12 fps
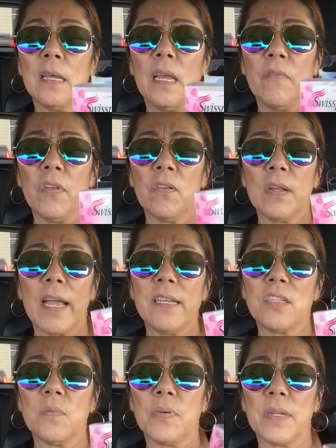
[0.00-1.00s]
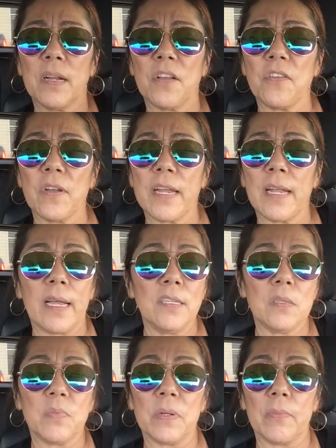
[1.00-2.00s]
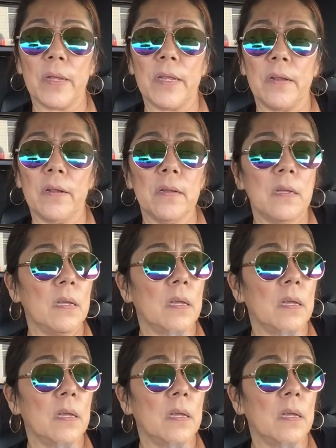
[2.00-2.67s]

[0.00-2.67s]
If you don't like to put it on your hand, I just put them right here.